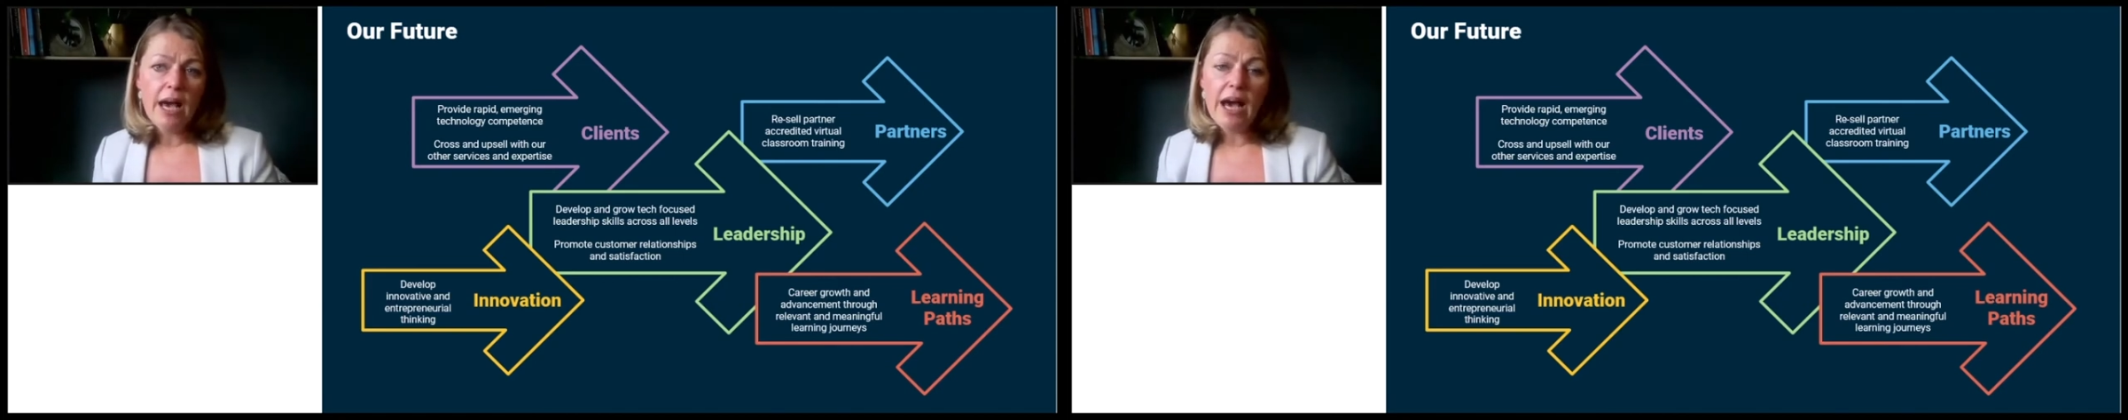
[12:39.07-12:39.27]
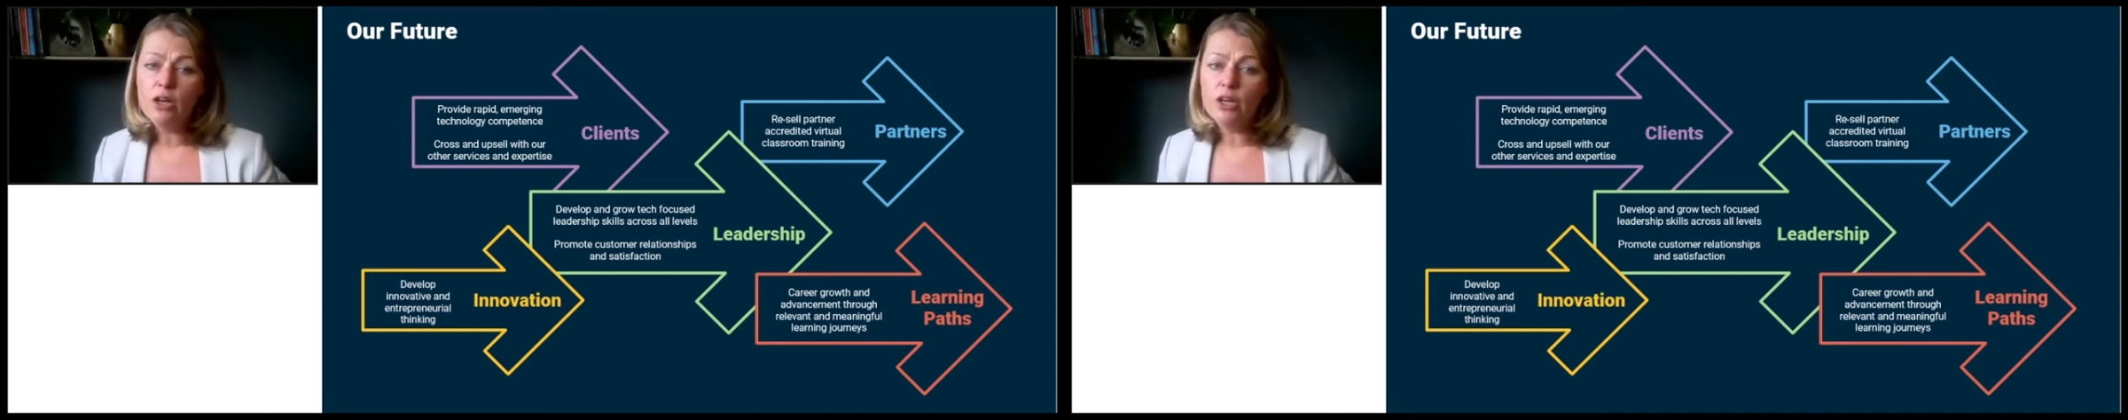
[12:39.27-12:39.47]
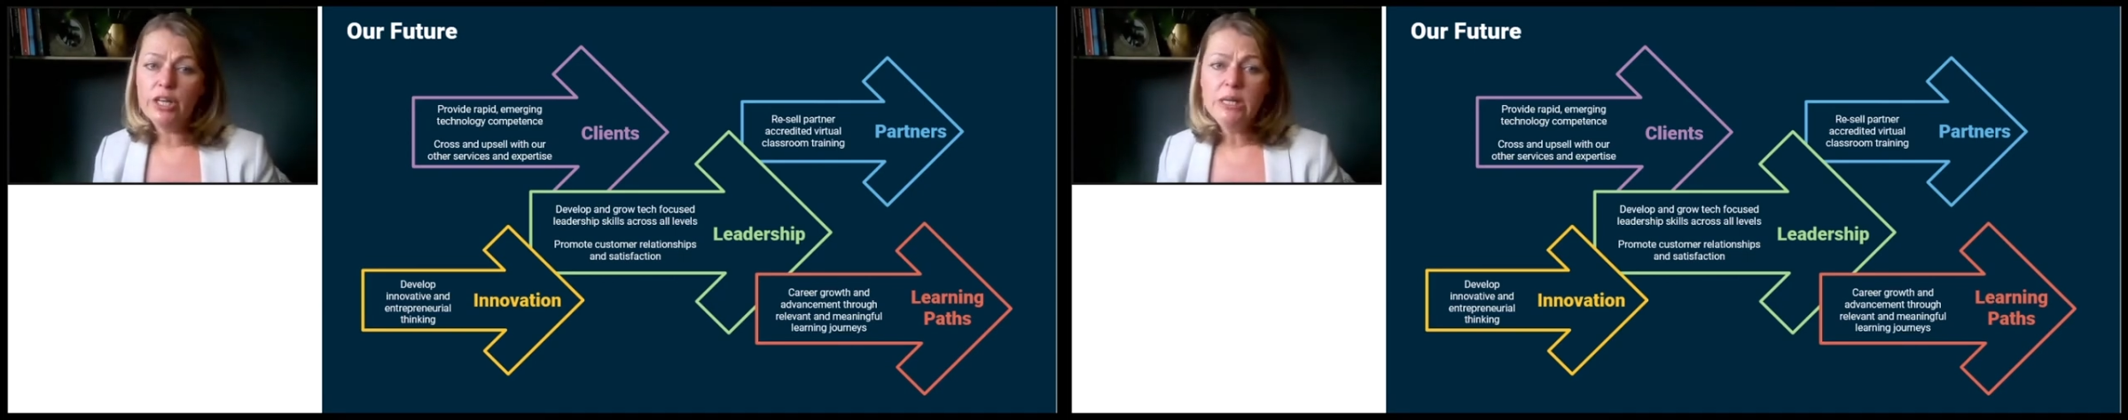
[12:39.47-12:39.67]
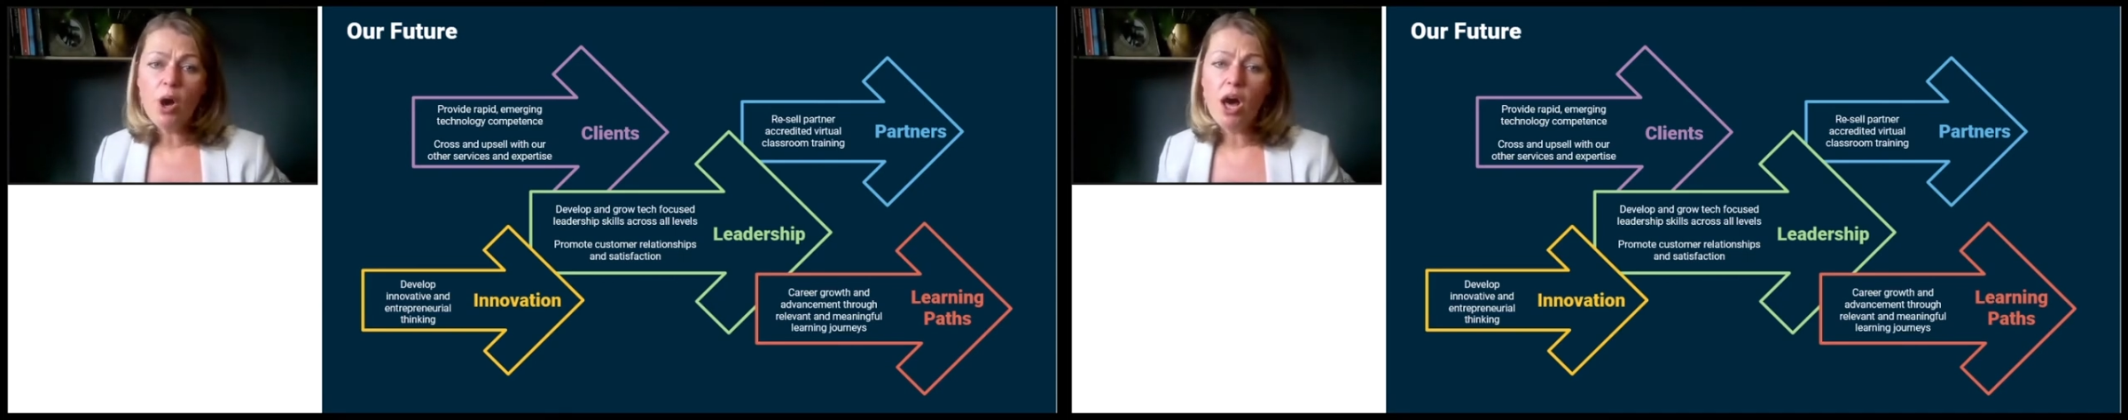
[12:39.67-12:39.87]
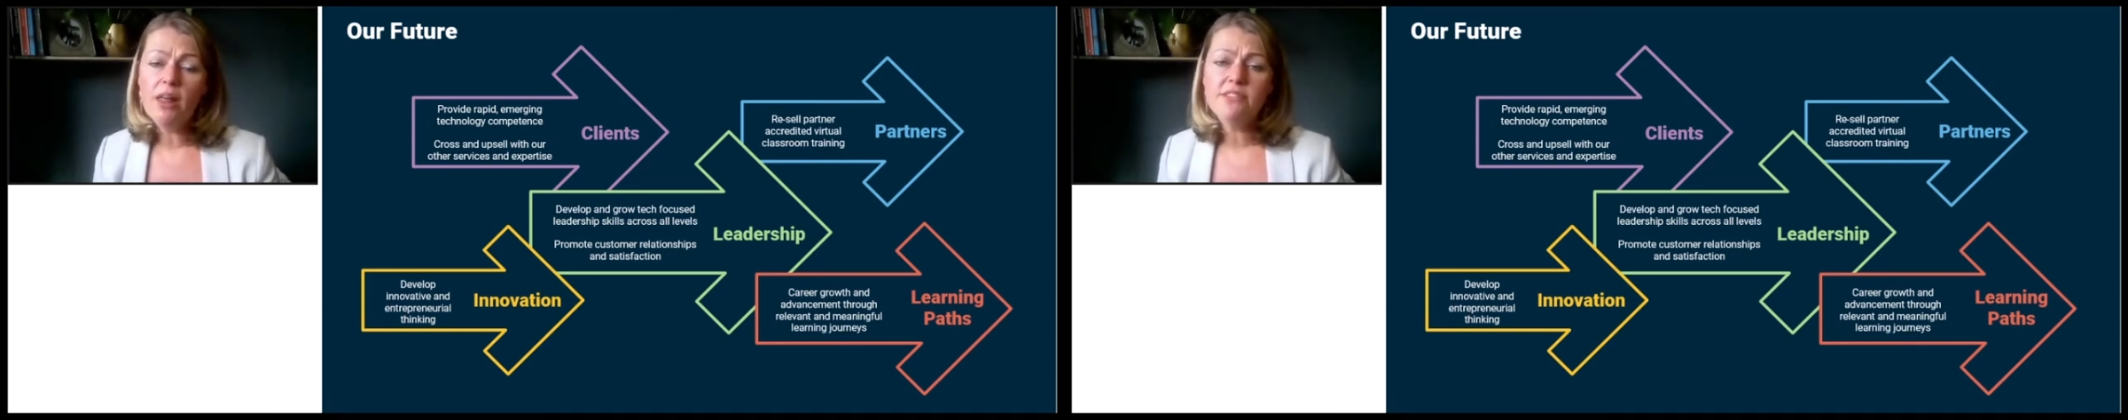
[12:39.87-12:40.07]
Our learning
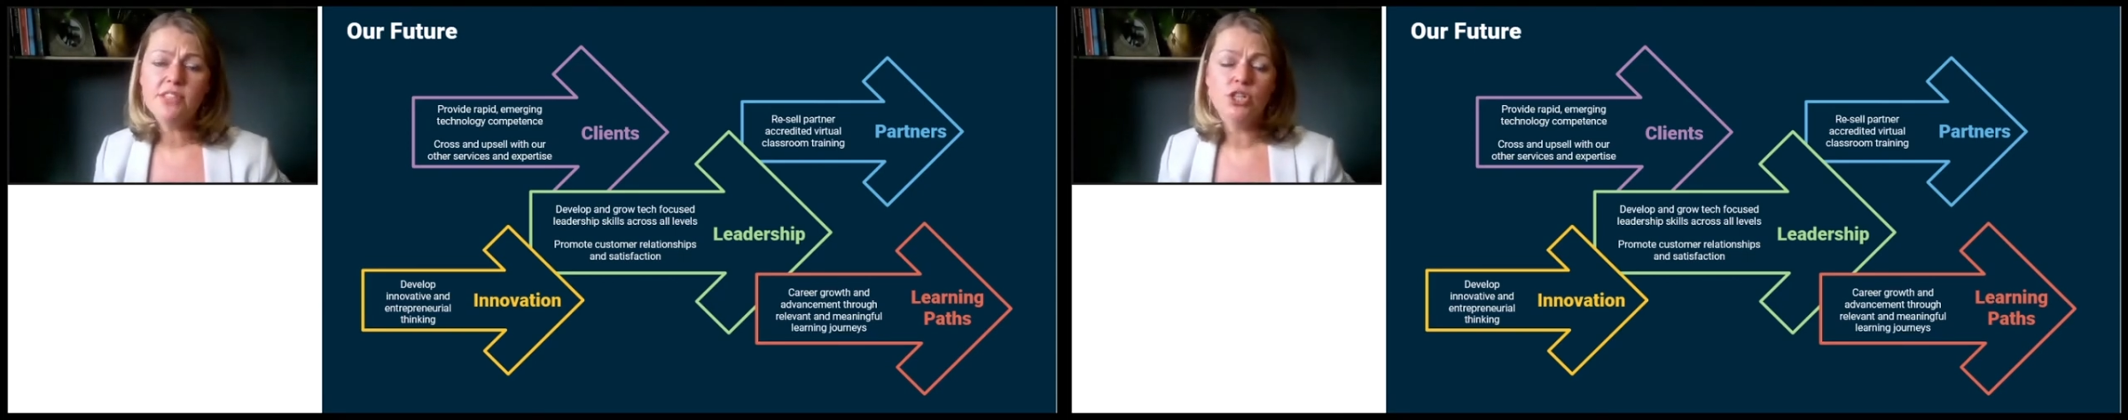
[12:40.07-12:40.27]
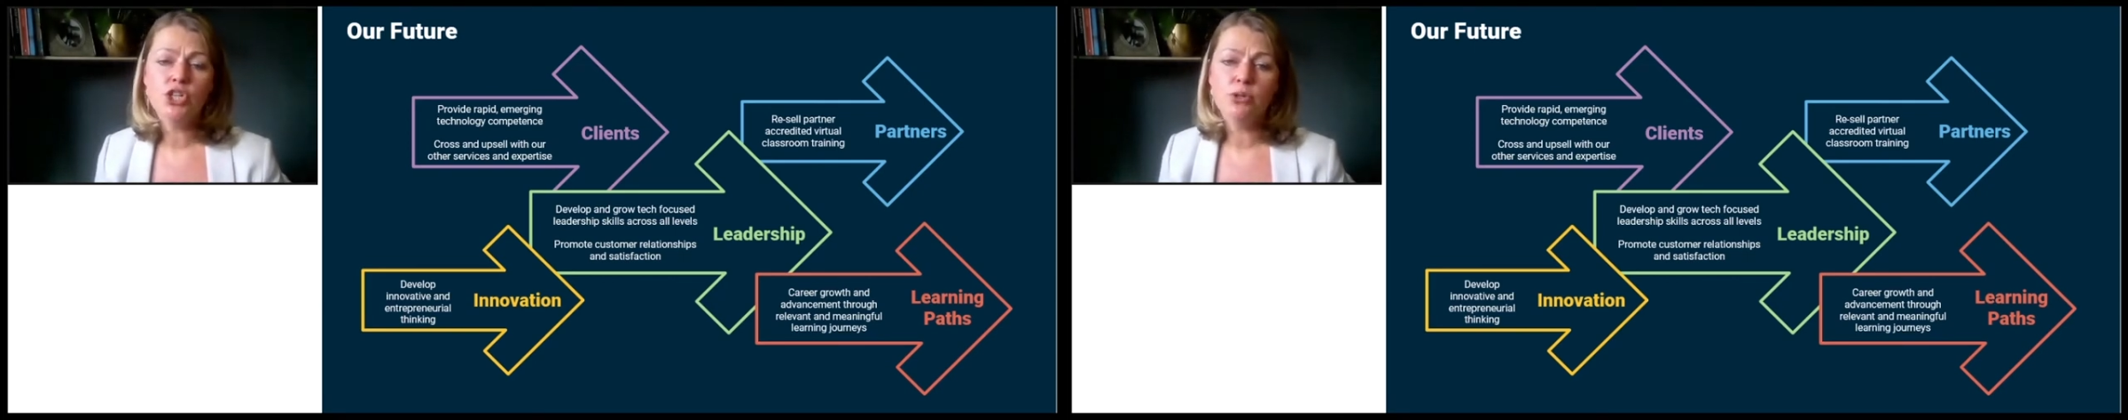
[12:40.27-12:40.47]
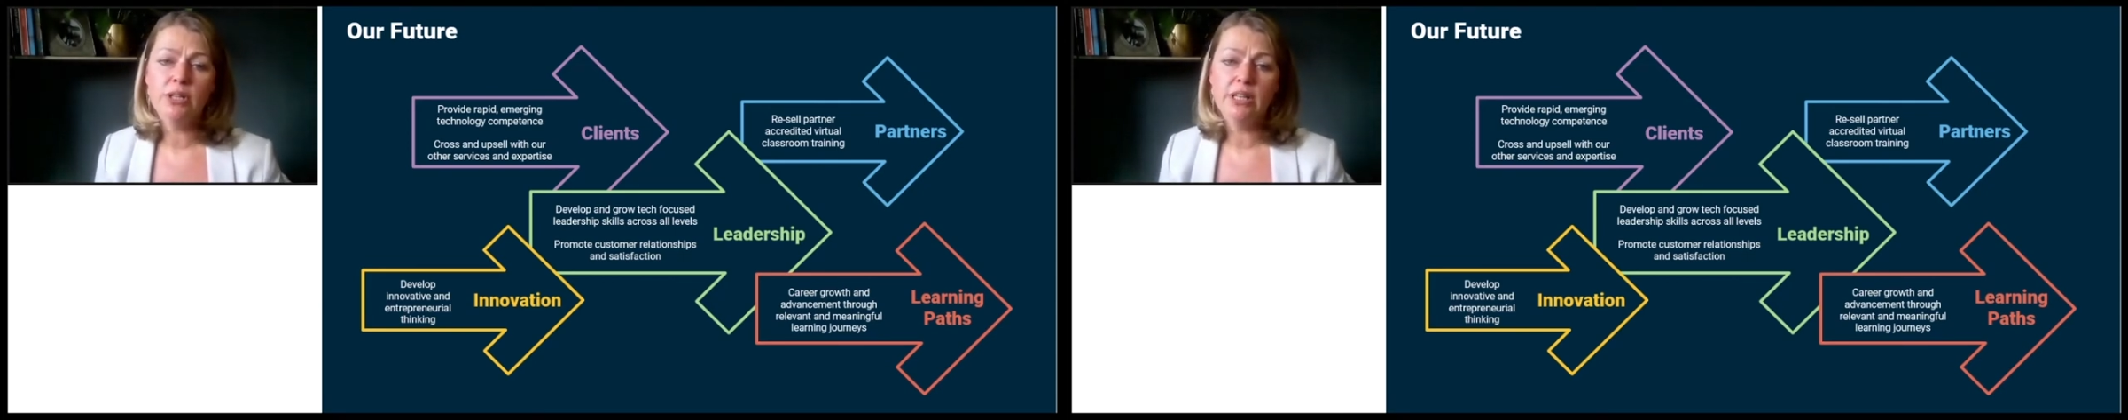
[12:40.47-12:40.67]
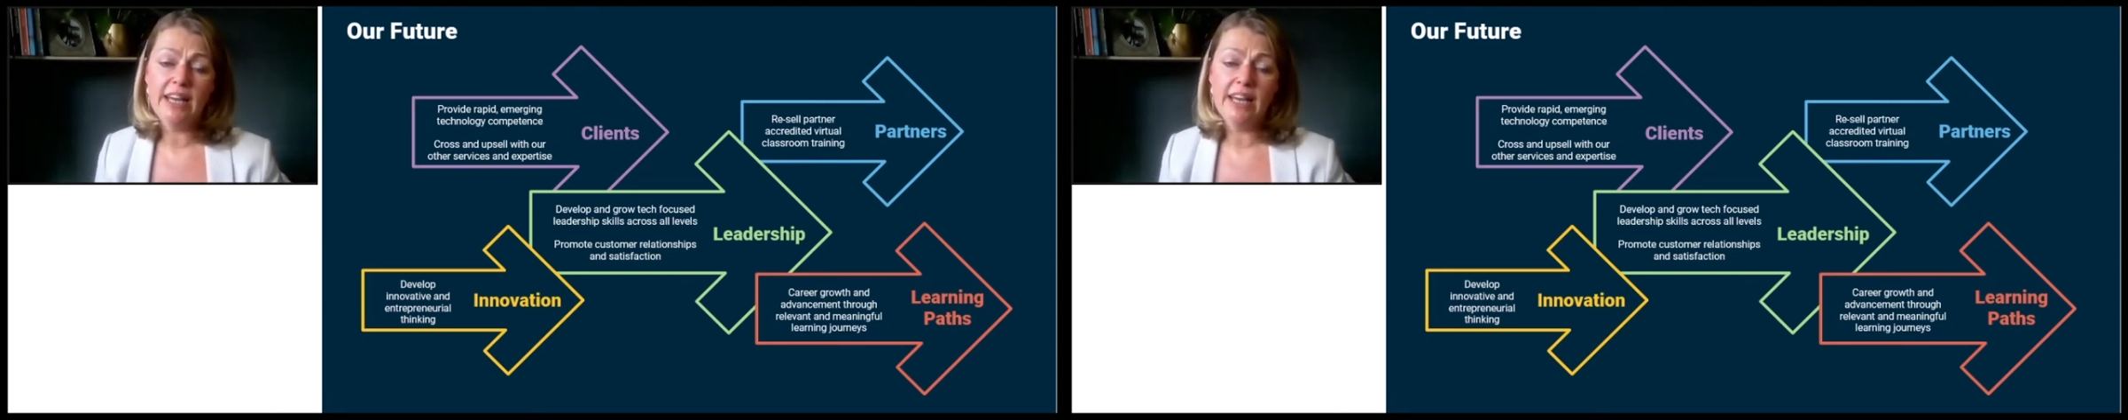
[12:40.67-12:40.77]
paths ensure